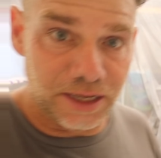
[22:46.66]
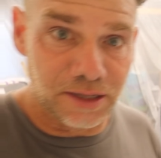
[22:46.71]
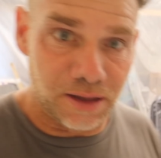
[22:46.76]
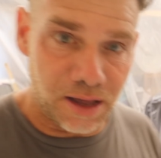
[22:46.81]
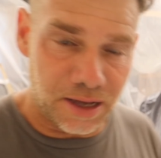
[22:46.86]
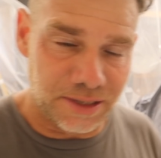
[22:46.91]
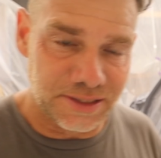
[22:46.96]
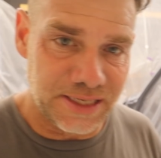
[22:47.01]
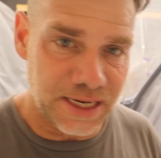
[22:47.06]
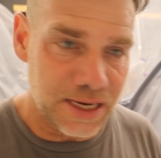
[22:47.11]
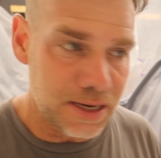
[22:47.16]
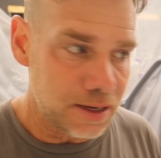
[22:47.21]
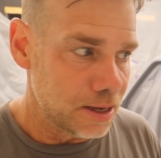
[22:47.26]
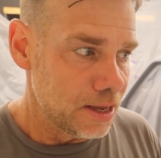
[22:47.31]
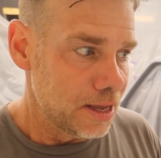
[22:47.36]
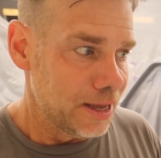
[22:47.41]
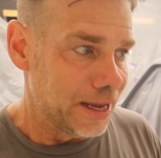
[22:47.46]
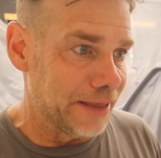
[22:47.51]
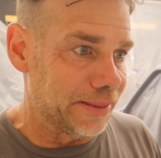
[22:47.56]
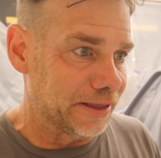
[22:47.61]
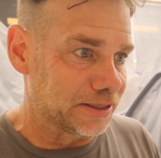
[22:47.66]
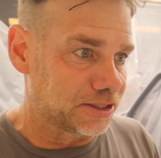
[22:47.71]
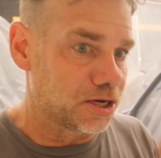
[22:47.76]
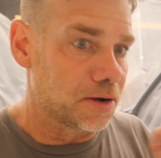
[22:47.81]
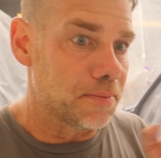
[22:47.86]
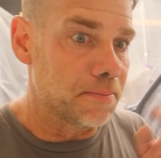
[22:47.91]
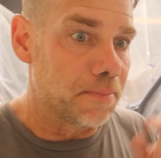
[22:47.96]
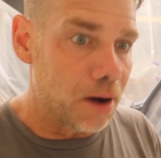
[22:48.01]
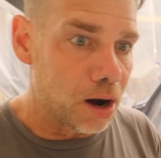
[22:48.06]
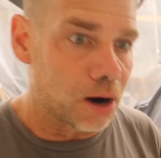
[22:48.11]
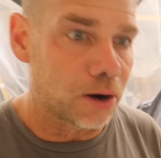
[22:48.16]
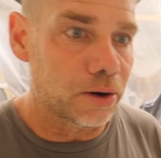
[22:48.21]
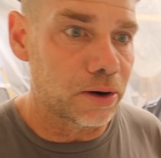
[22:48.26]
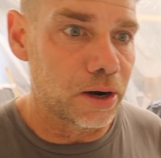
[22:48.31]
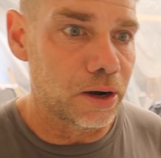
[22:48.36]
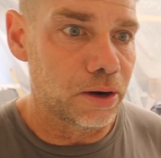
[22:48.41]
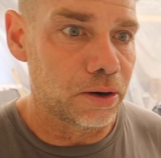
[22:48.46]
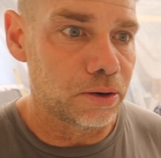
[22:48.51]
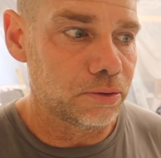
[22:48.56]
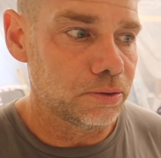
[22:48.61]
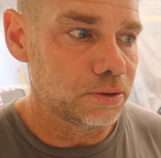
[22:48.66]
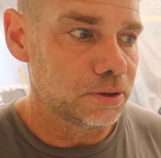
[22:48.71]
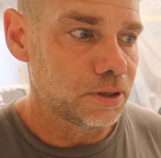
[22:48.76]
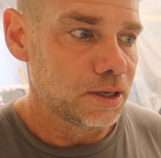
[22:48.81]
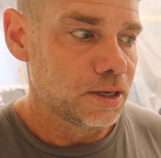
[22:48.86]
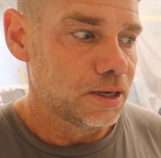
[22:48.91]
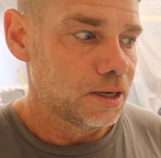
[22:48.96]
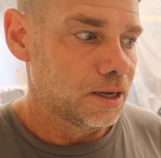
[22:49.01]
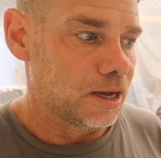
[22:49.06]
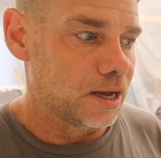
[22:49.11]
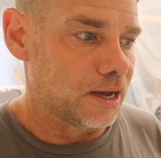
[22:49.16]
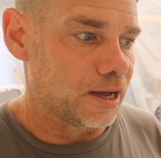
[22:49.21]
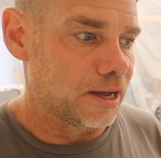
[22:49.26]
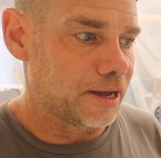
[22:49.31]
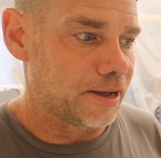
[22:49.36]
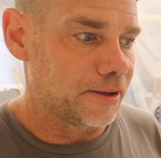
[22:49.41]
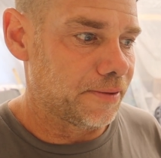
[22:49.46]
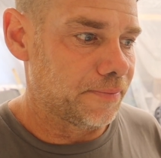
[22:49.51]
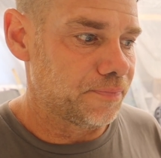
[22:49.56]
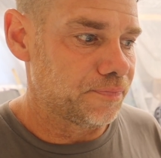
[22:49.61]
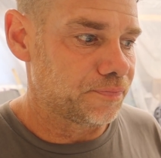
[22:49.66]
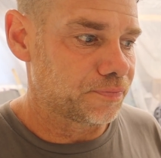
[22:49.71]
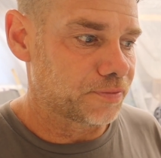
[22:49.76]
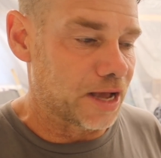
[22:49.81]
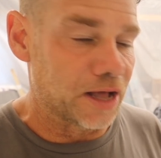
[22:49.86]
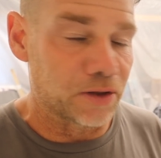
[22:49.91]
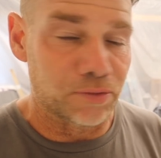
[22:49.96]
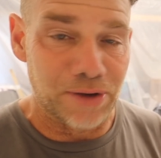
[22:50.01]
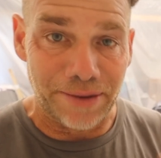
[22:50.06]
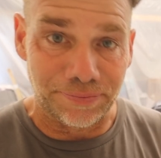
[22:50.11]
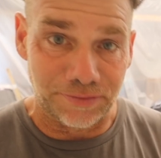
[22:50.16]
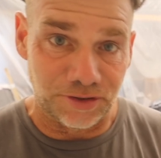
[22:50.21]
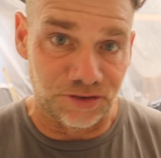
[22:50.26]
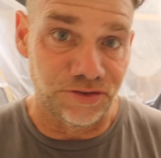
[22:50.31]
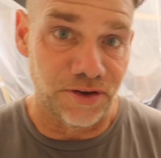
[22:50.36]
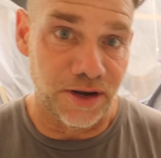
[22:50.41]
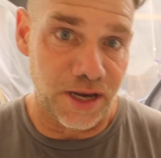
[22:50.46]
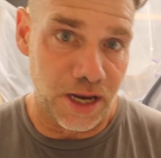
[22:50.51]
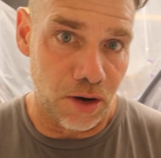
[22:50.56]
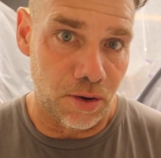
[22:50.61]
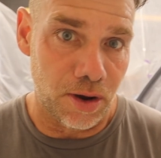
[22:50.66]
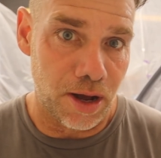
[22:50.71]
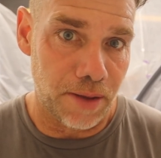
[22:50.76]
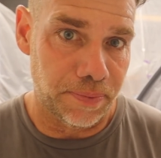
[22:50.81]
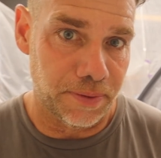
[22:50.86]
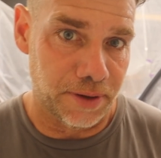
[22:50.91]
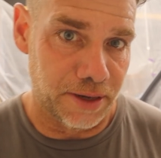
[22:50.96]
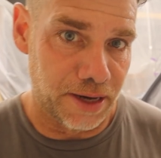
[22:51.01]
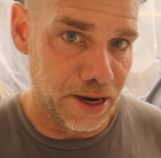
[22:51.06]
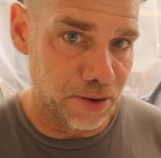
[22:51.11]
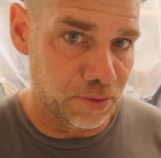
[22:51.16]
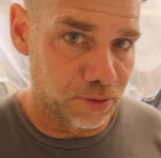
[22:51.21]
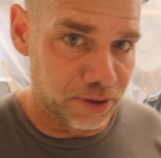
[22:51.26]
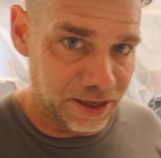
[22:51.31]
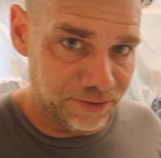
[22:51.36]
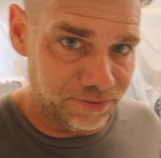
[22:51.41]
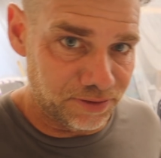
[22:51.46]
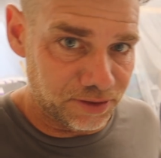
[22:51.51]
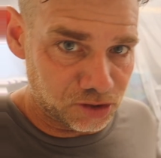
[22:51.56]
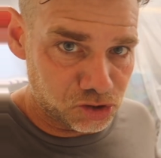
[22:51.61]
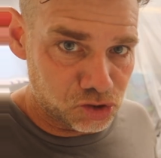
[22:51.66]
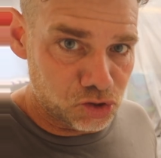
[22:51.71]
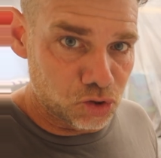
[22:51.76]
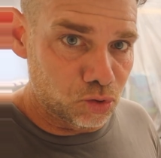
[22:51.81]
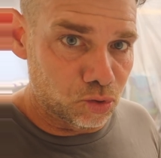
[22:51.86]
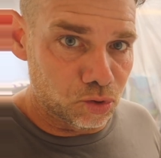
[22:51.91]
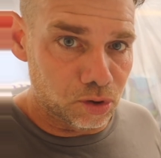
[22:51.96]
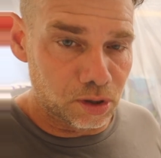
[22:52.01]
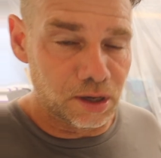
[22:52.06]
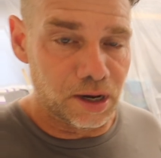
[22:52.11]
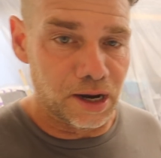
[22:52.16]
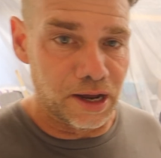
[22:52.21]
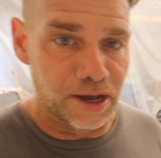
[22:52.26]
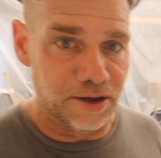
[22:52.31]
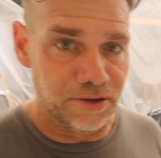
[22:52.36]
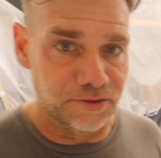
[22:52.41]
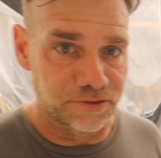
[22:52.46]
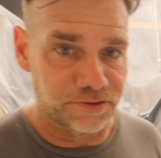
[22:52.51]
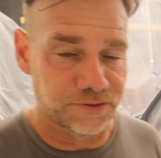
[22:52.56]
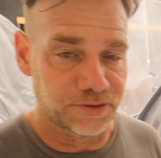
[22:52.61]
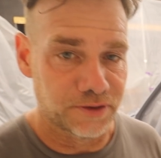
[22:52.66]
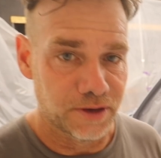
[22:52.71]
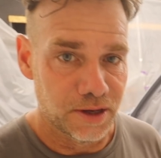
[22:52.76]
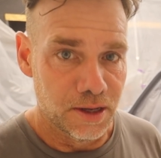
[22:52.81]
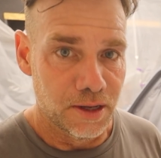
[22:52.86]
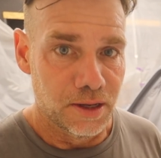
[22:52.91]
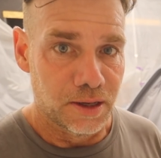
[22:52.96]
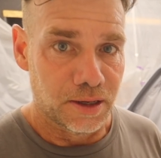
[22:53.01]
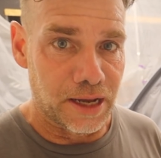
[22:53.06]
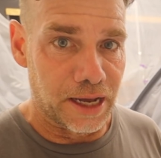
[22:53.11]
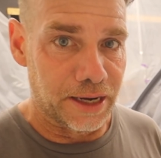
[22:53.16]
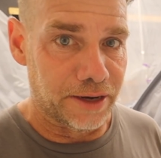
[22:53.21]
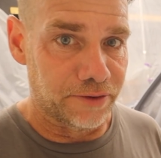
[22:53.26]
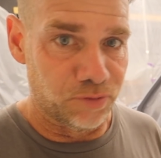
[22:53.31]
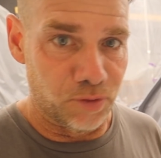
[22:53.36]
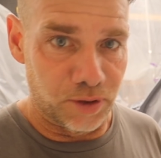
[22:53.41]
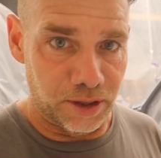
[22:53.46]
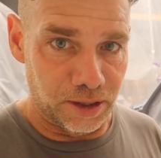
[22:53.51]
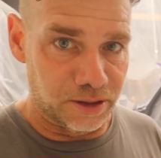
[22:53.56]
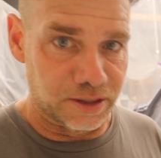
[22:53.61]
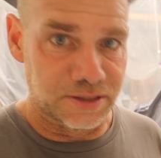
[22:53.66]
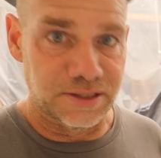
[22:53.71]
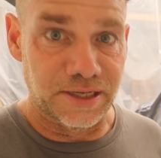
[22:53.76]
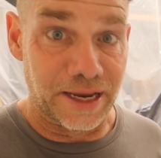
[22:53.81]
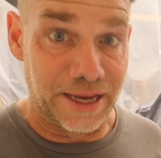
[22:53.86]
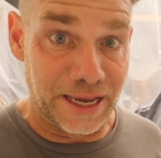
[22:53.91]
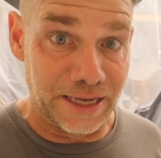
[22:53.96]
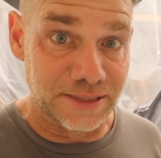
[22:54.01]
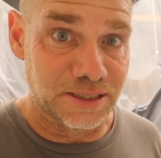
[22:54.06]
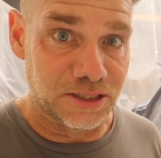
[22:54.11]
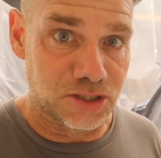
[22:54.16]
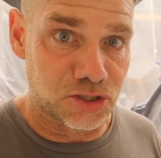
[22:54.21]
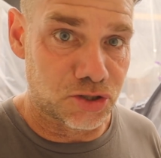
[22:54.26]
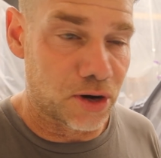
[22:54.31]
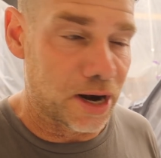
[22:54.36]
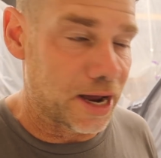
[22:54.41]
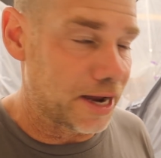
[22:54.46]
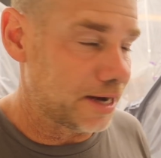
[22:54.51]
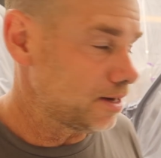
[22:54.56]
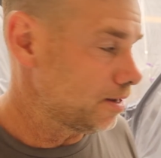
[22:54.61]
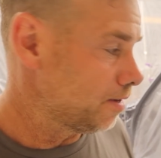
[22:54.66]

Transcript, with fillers: glossy. And then tomorrow, I'll wrap this video up and I will give you the tour of kind of what it looks like as it's dried.